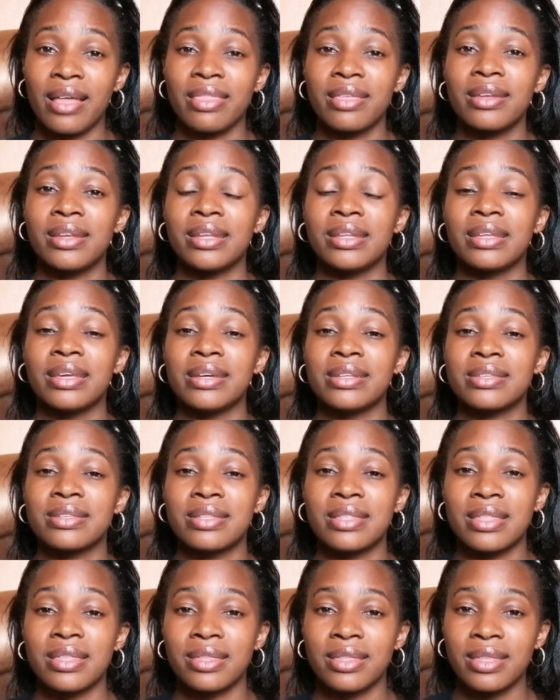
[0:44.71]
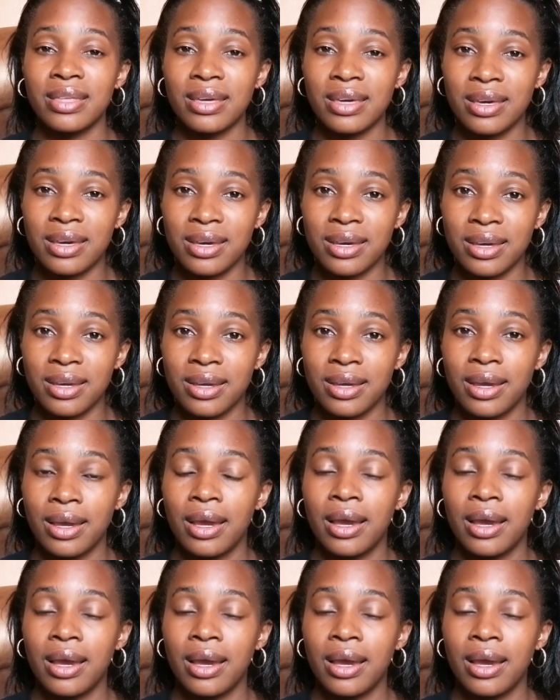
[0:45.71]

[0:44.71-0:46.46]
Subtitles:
and then it gets thick